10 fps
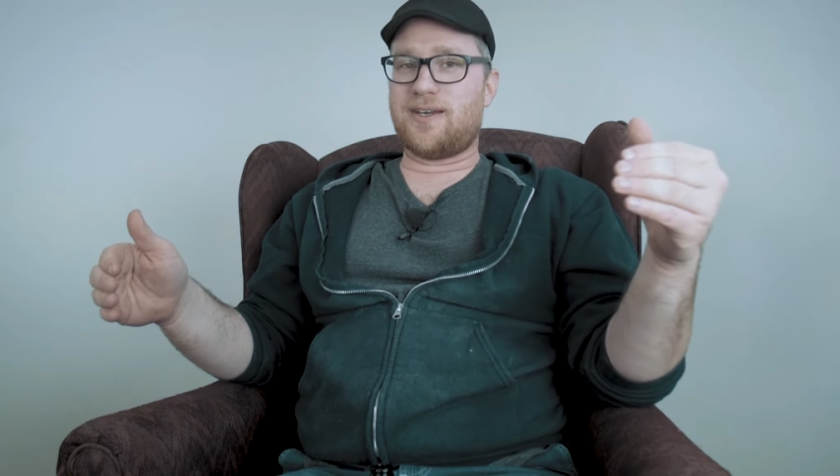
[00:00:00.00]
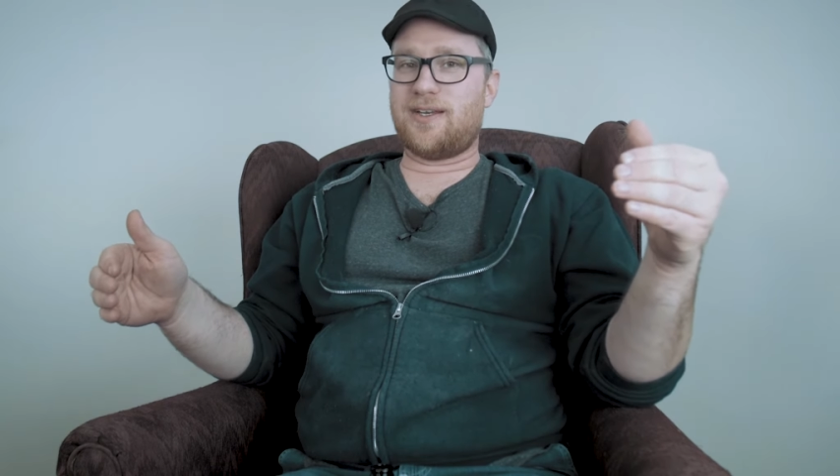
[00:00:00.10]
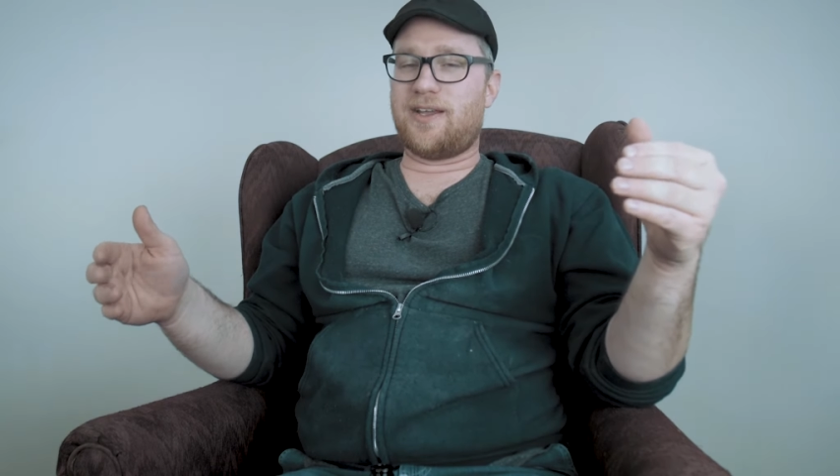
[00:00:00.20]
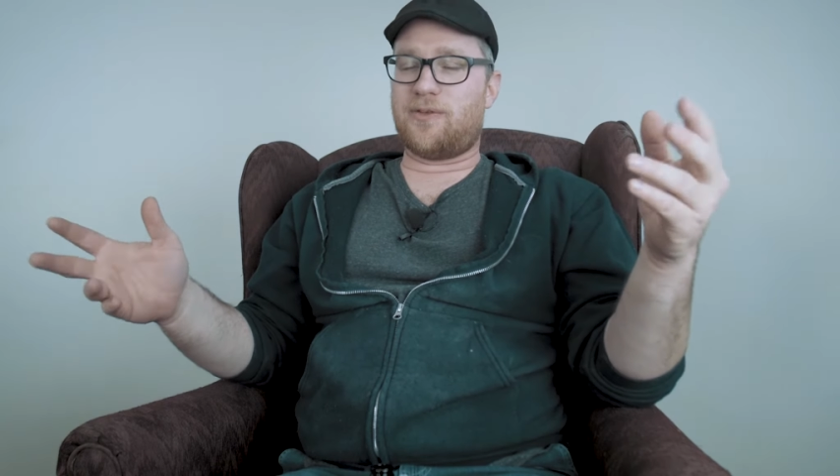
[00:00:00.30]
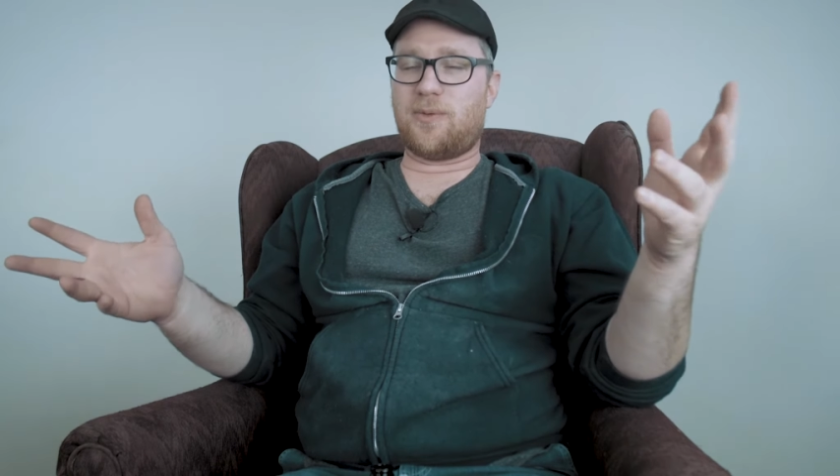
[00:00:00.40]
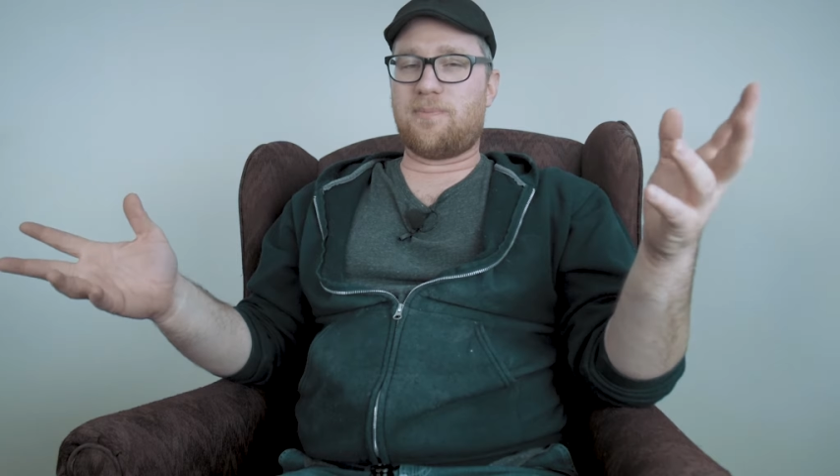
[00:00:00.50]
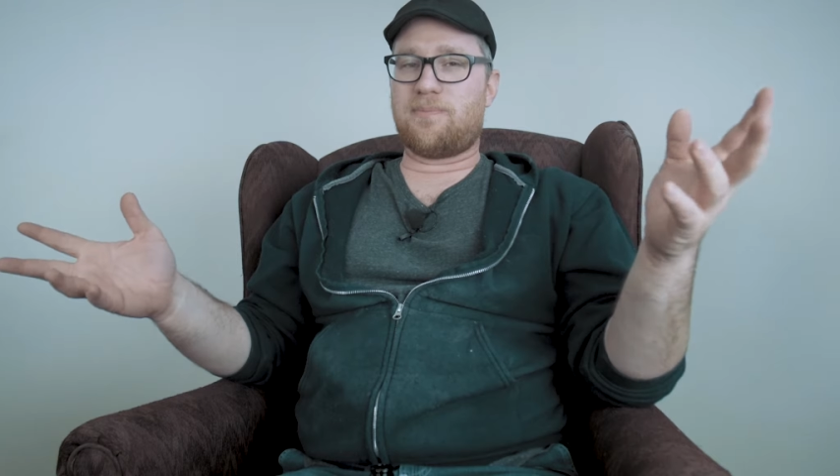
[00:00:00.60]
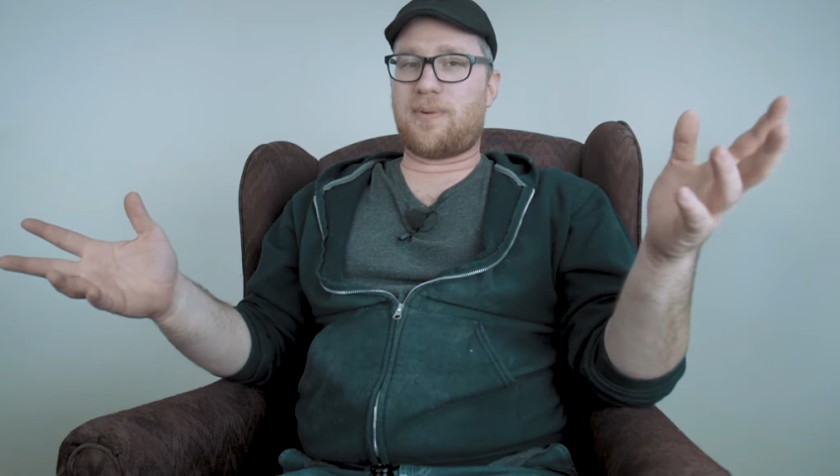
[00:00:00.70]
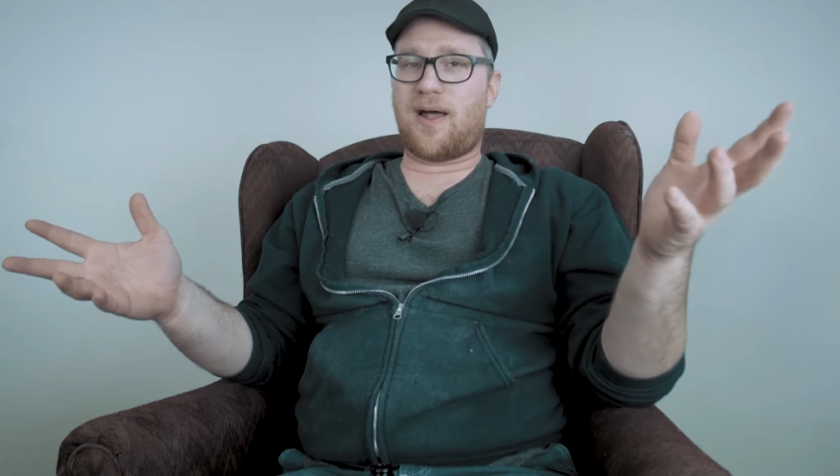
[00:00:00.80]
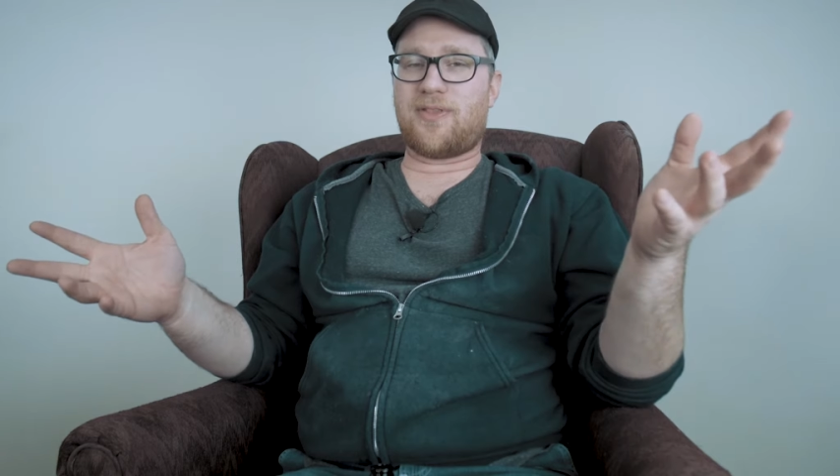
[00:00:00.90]
because we
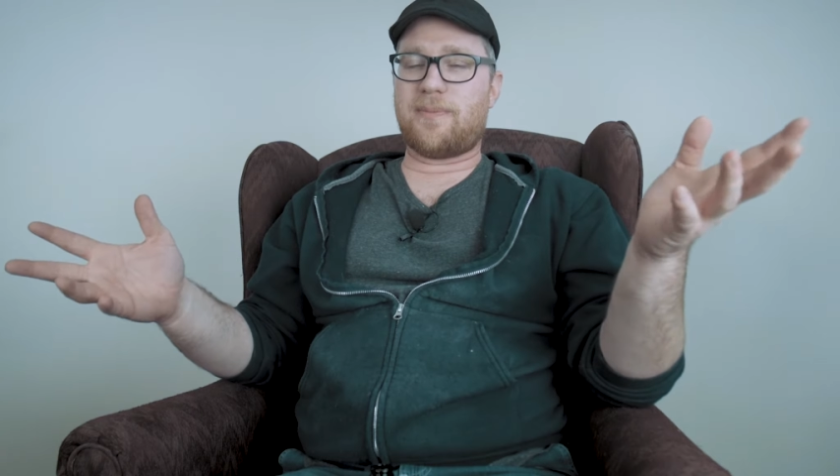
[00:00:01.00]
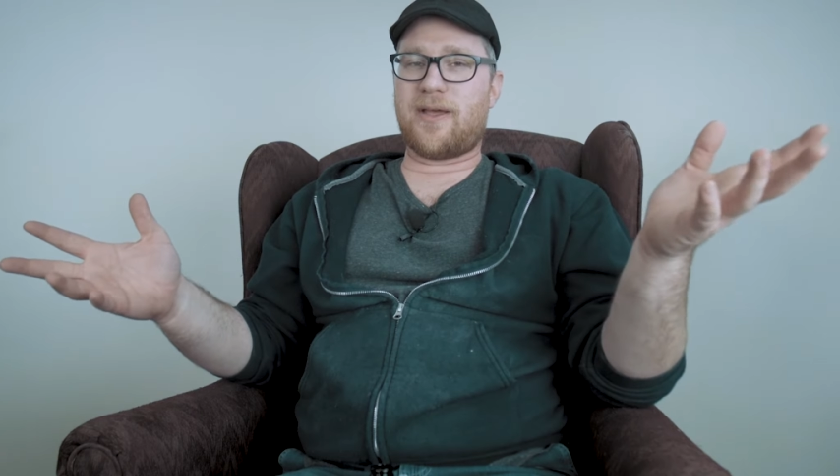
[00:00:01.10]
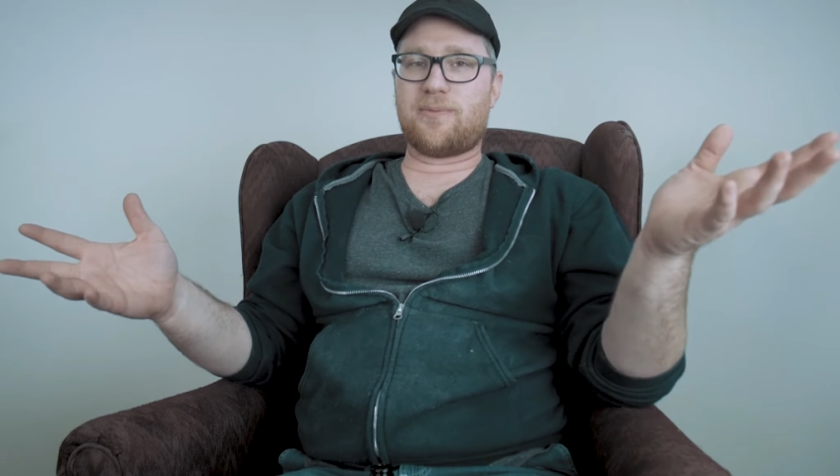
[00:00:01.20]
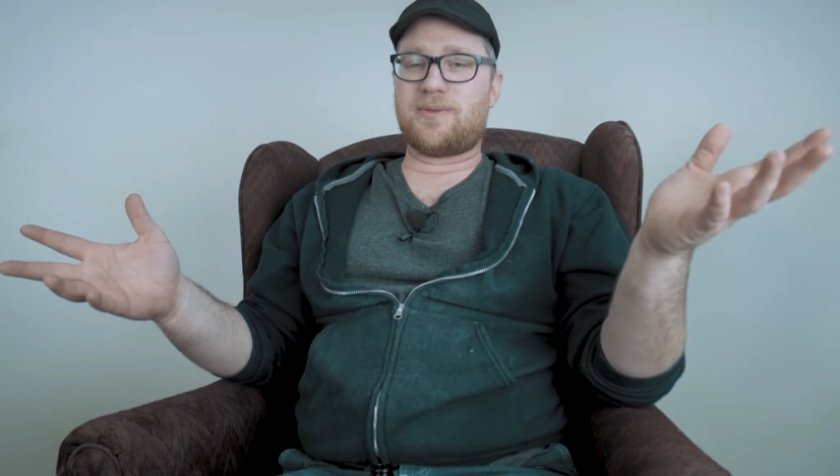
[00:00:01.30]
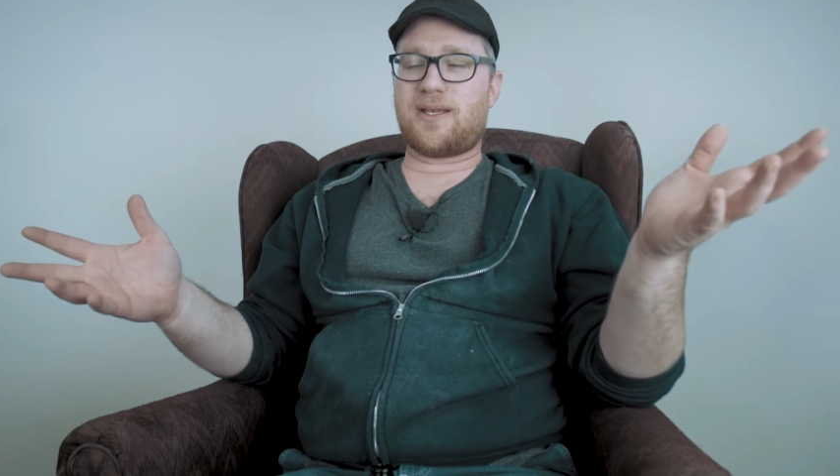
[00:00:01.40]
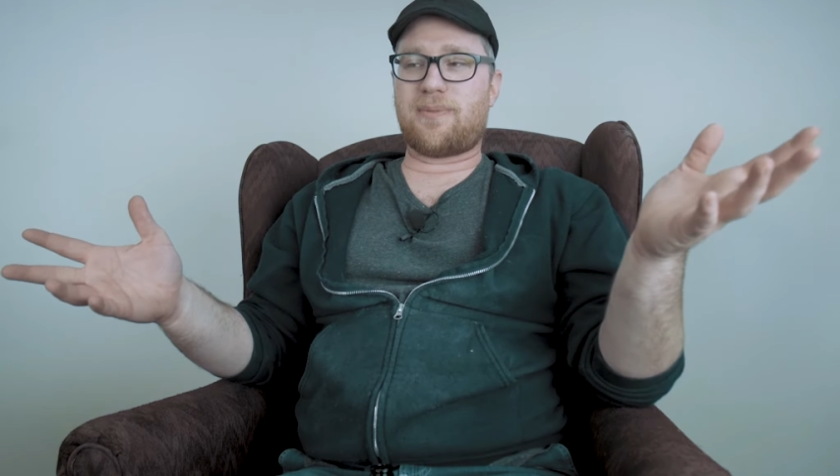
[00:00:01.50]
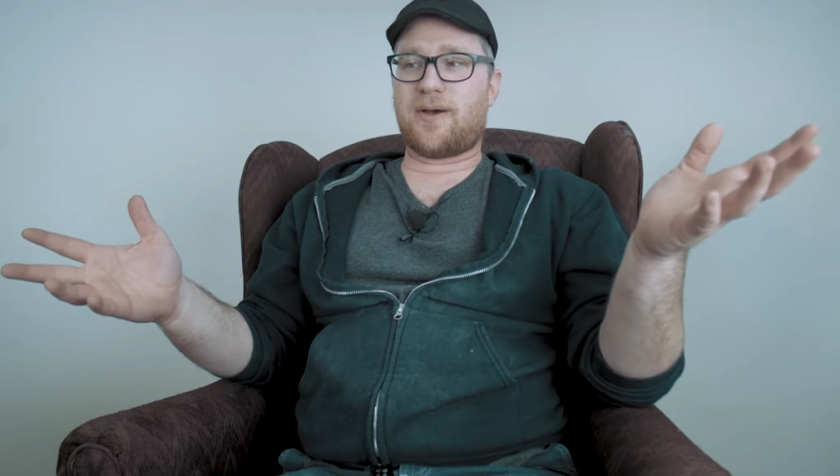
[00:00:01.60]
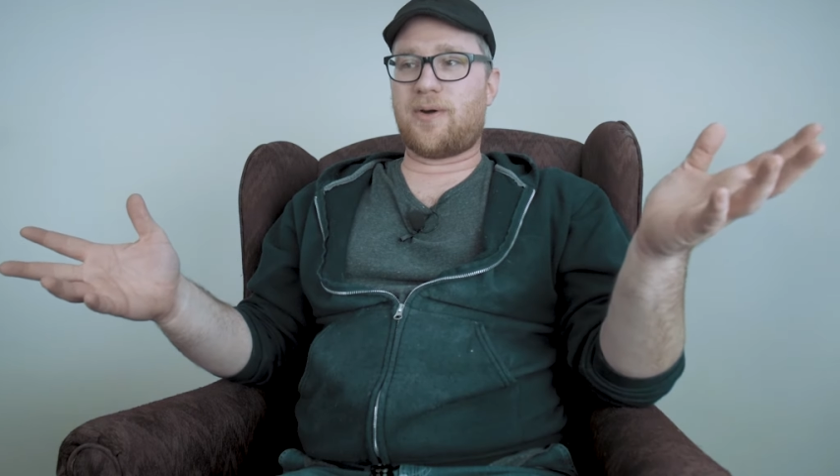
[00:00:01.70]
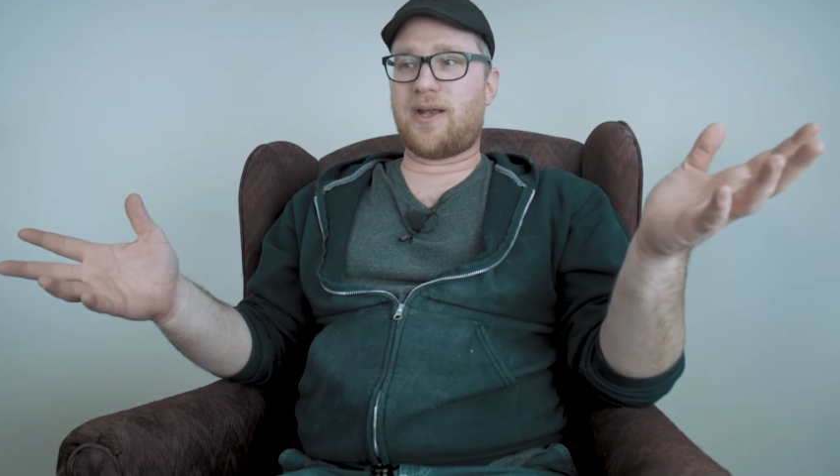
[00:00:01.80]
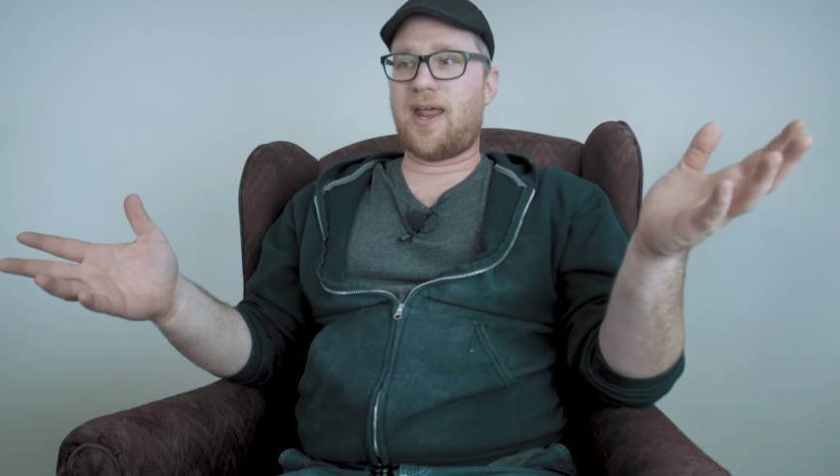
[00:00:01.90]
bought them at Home Depot
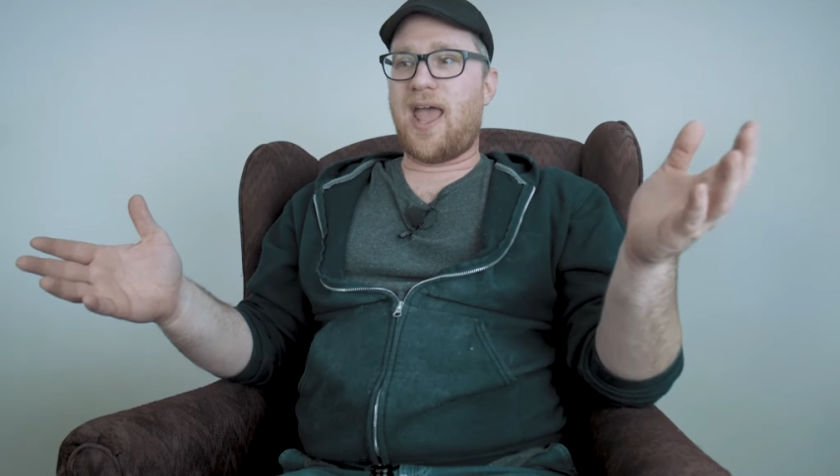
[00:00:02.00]
and